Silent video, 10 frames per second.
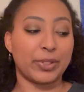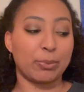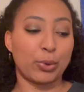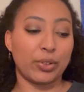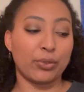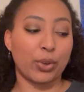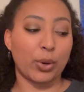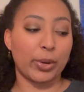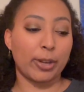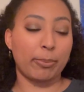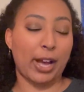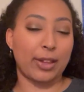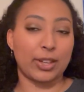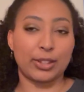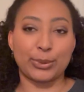moving forward, but I
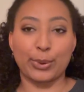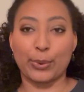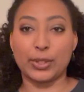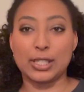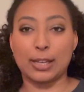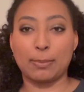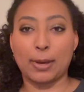think this will only take me